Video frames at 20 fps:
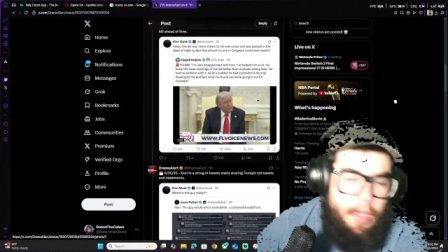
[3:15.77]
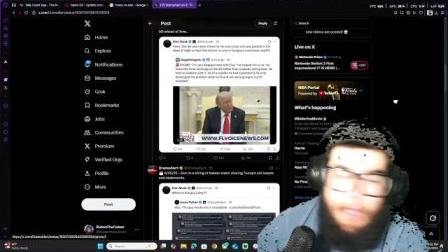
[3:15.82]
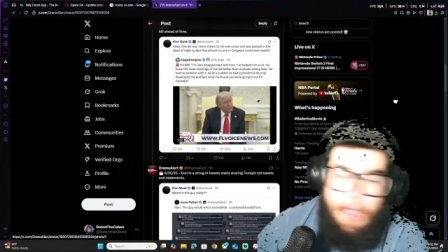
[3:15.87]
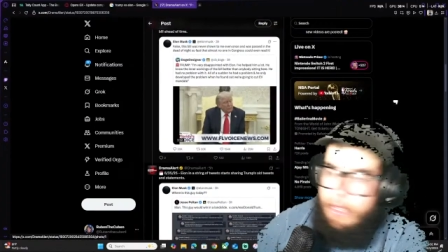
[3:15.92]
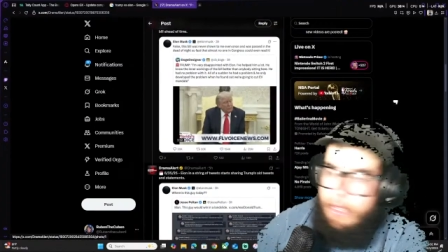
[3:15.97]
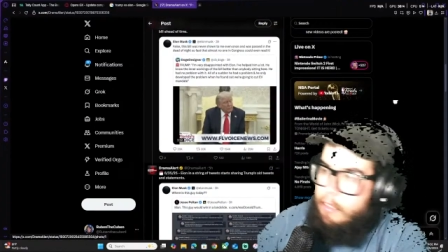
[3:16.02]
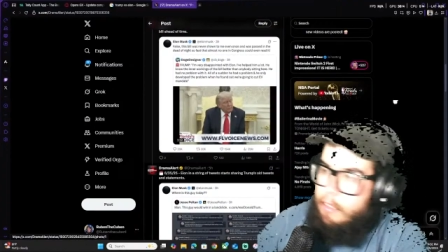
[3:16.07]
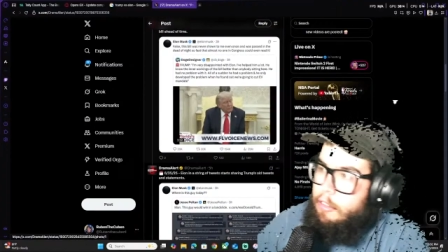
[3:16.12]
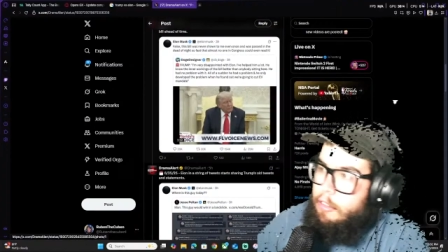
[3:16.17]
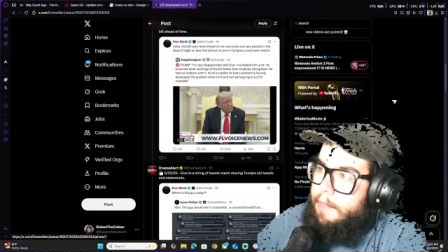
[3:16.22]

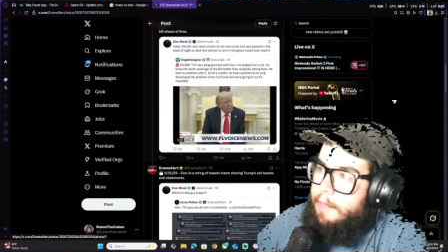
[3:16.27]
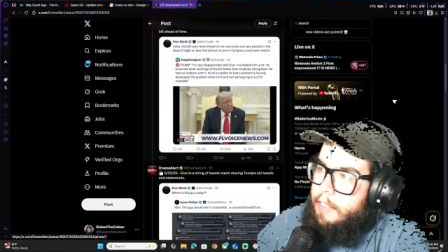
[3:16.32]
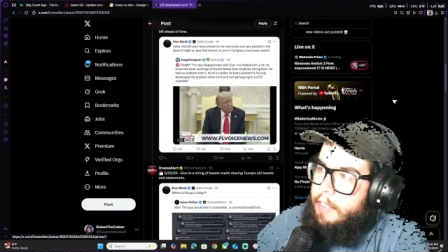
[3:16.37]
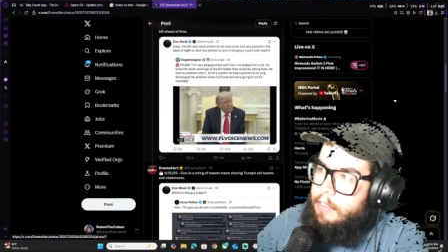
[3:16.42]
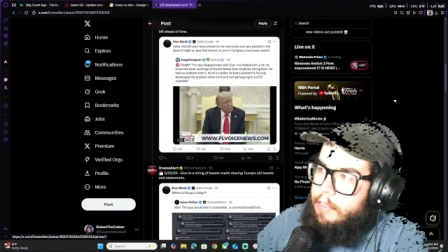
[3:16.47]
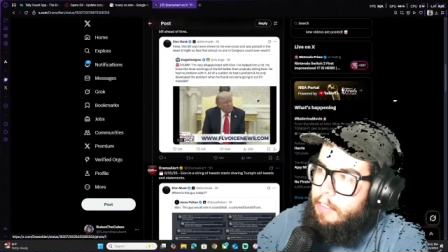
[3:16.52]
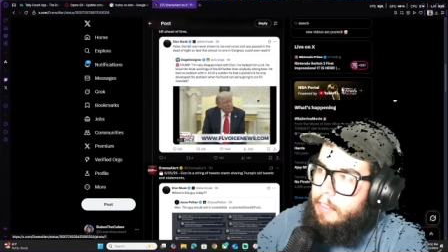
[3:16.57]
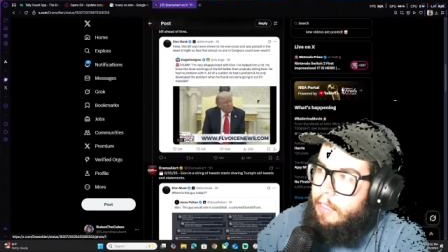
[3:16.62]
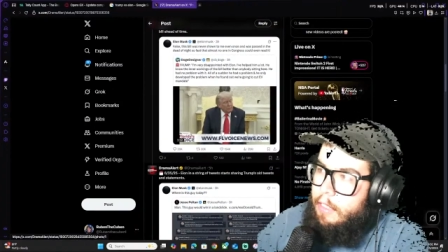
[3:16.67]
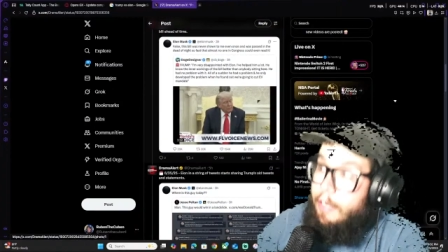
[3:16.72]
So basically, all
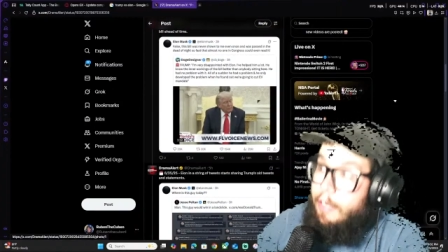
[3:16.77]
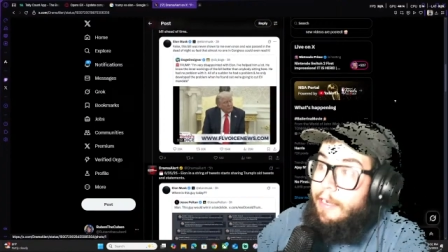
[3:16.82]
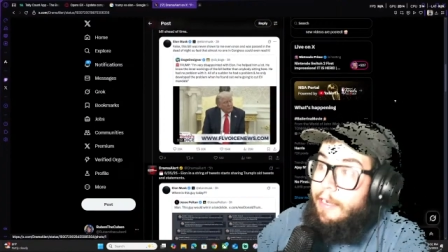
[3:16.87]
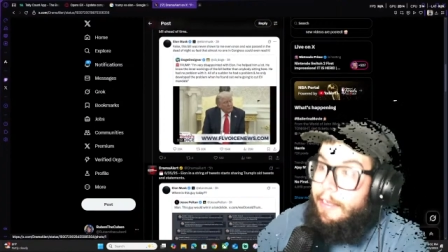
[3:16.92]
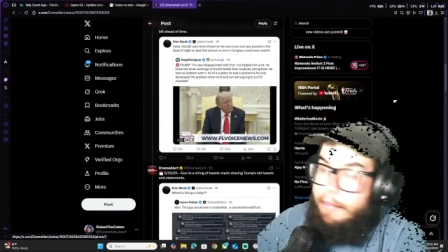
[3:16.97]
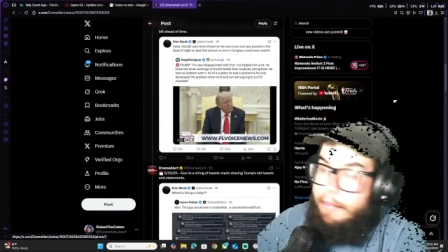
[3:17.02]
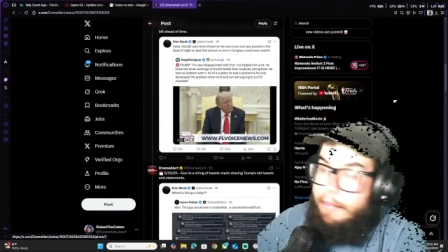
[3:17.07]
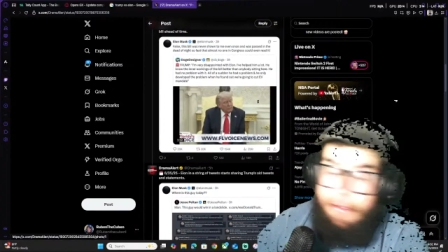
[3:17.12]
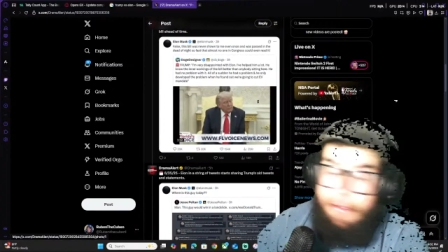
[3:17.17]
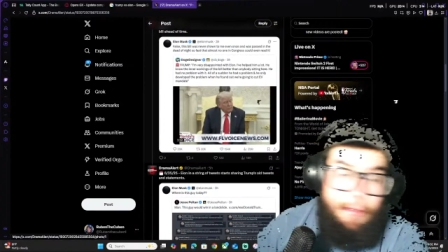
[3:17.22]
right.
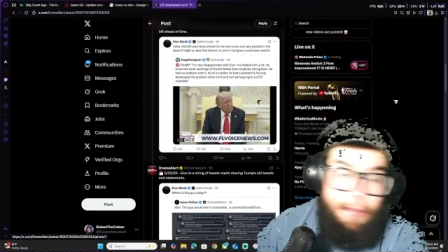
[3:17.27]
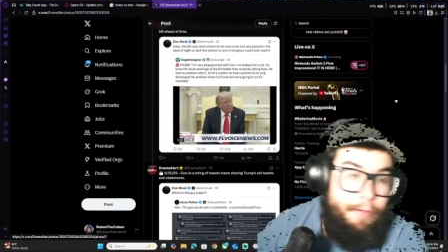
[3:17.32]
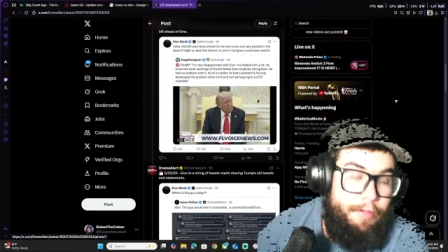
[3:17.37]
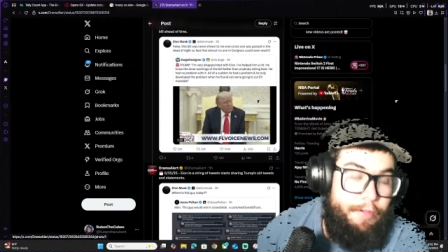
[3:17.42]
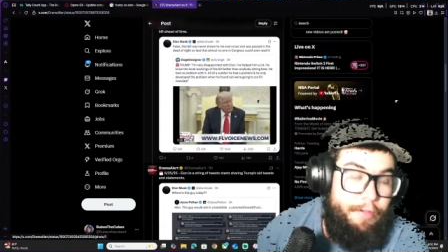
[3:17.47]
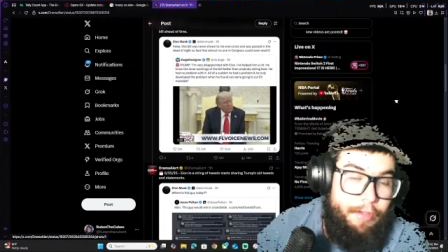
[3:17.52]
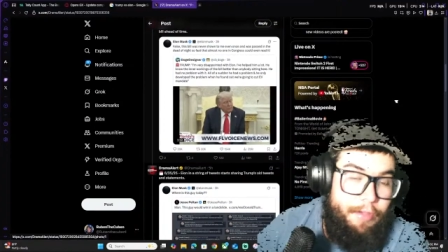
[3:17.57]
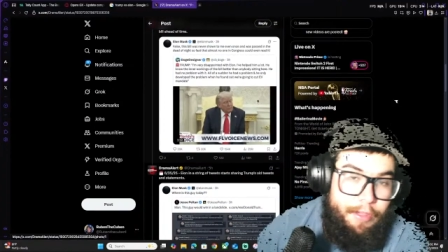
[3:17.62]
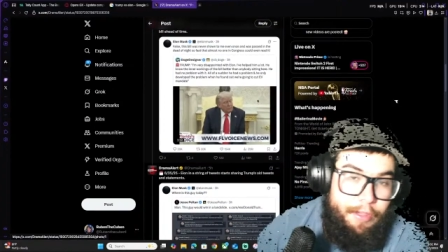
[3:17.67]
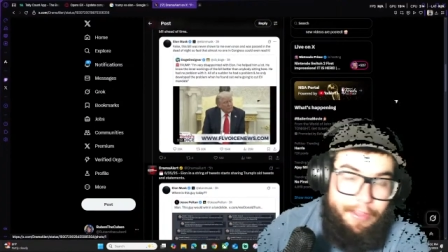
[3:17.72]
Well, the
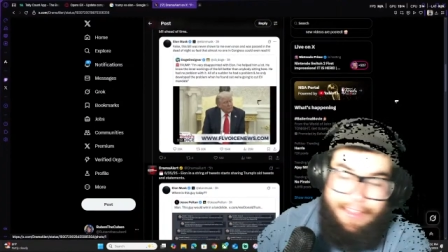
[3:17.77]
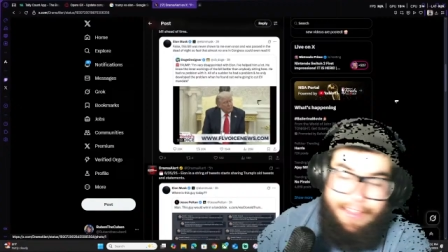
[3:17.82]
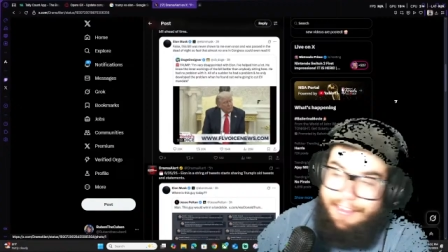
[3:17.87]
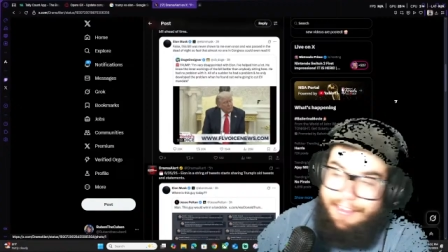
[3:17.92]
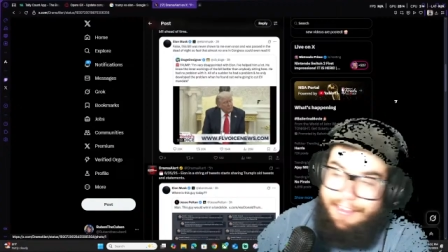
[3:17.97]
other shit